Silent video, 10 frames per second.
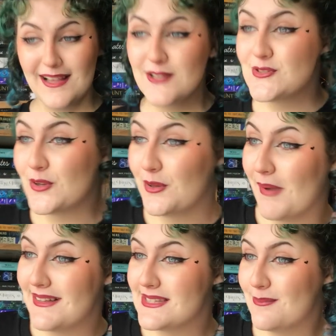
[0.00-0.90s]
So you
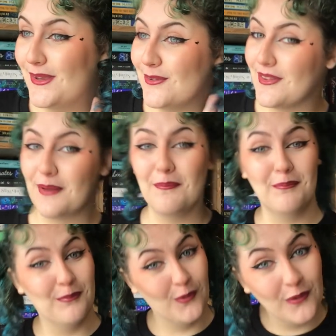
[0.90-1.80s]
might see me using
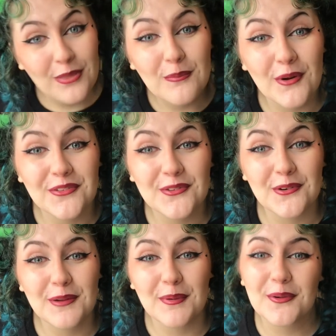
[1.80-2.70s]
more than one
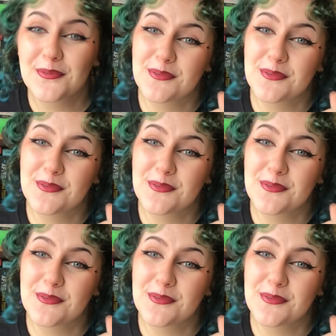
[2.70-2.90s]
story post,